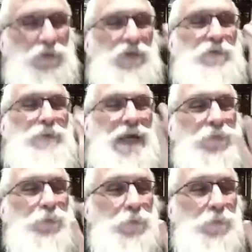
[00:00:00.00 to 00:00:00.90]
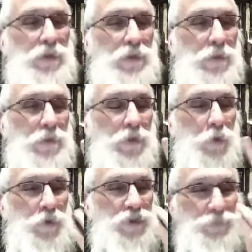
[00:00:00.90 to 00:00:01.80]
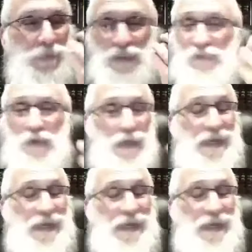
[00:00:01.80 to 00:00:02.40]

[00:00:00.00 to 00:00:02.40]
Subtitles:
to the bathroom, which means